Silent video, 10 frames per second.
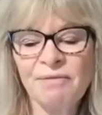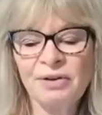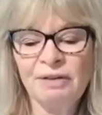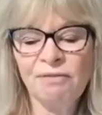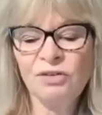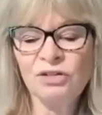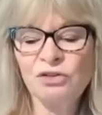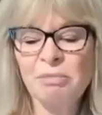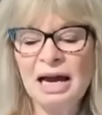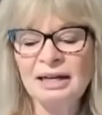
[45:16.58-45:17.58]
forgiveness
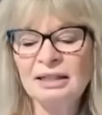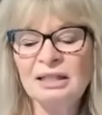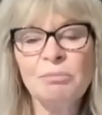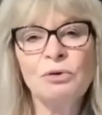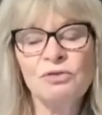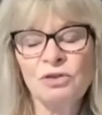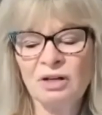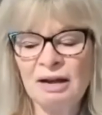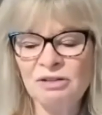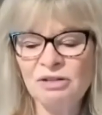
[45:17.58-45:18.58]
dramatically improves our
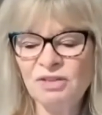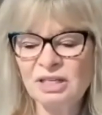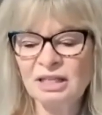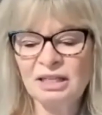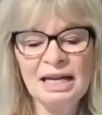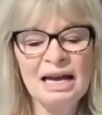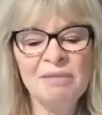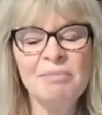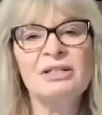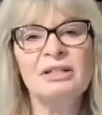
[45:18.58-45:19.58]
lives physically
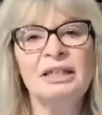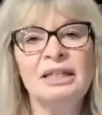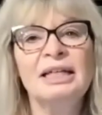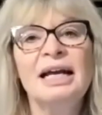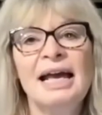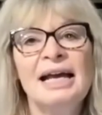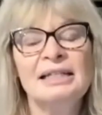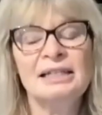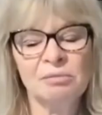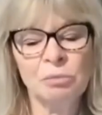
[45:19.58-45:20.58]
and mentally
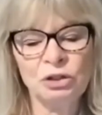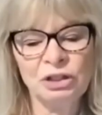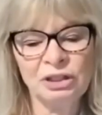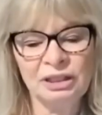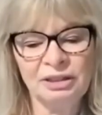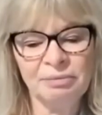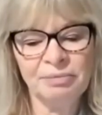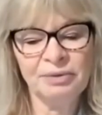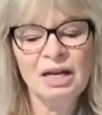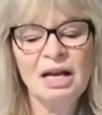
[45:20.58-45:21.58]
and emotionally.
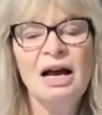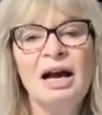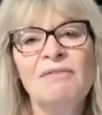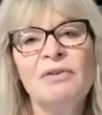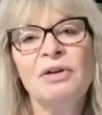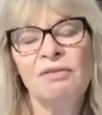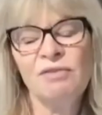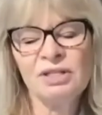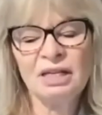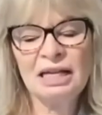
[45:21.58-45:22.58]

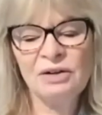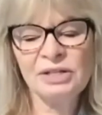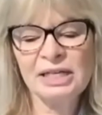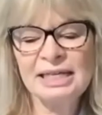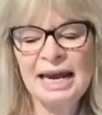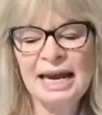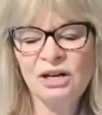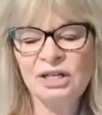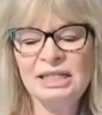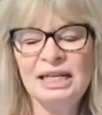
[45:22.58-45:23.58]
Unforgiveness allows us to
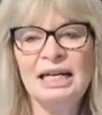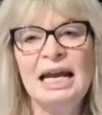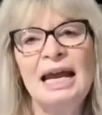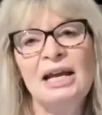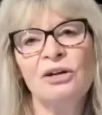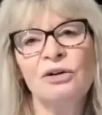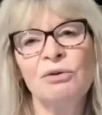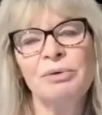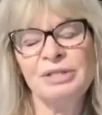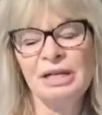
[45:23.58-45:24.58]
hang on to any
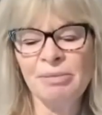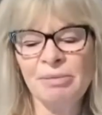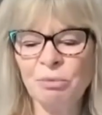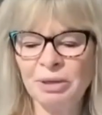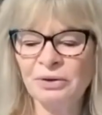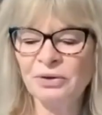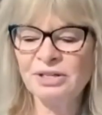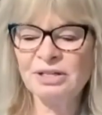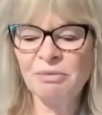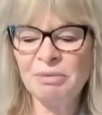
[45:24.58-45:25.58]
anger, resentment, or
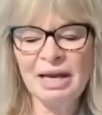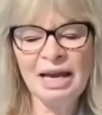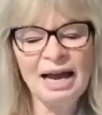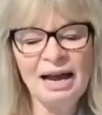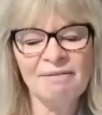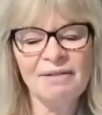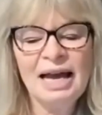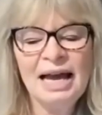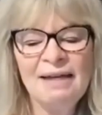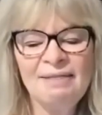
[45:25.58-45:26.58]
bitterness that we may have,
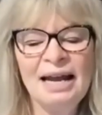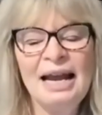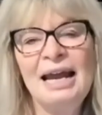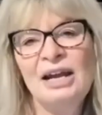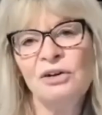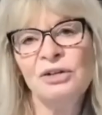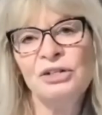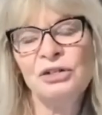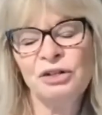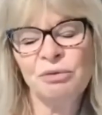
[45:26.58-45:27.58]
and that anger
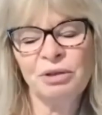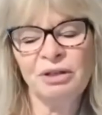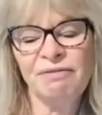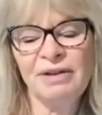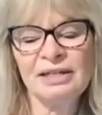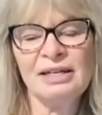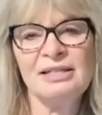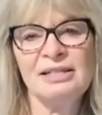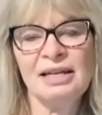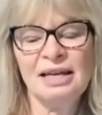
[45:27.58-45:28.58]
in turn will affect
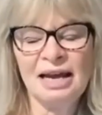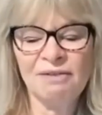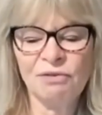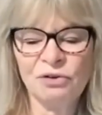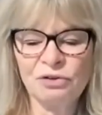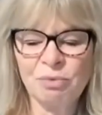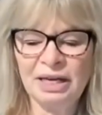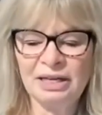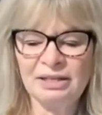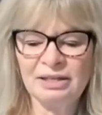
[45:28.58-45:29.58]
us in adverse
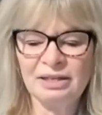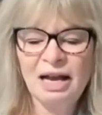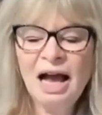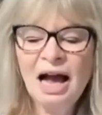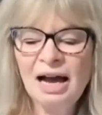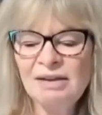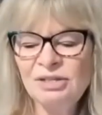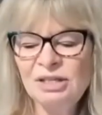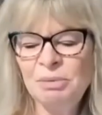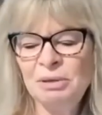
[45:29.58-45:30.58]
ways. I have
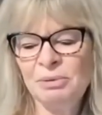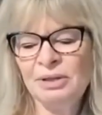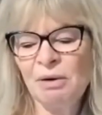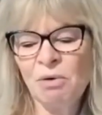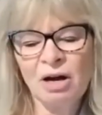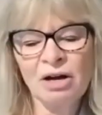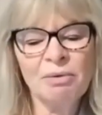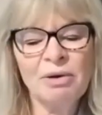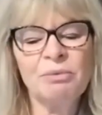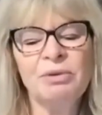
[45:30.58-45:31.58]
seen people that walk
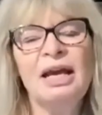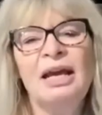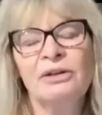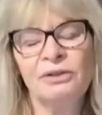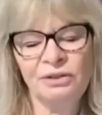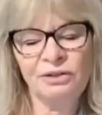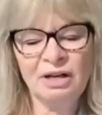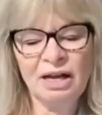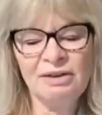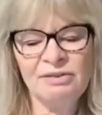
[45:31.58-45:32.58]
around with anger in their
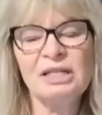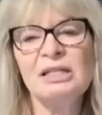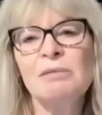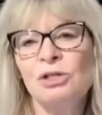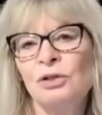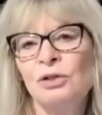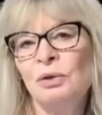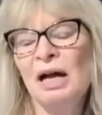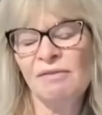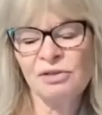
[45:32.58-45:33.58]
lives, as I'm sure
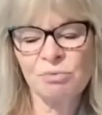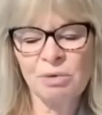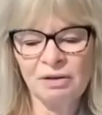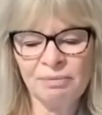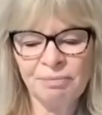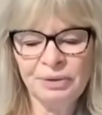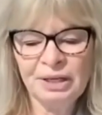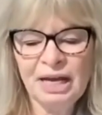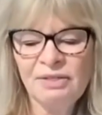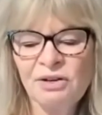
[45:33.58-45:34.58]
you have as well.
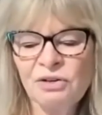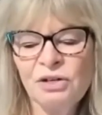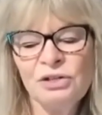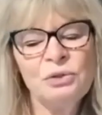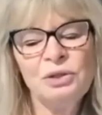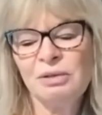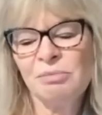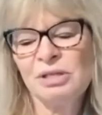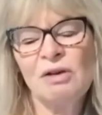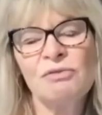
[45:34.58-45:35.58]
They are not doing
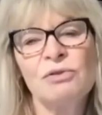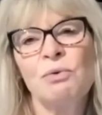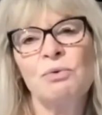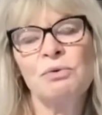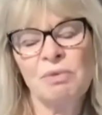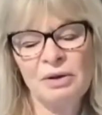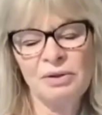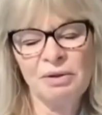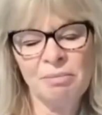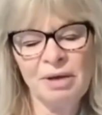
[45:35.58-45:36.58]
themselves or those
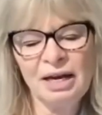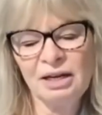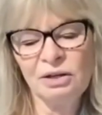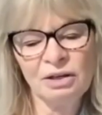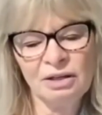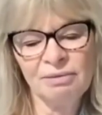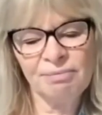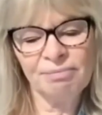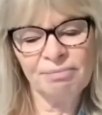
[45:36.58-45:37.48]
around them any good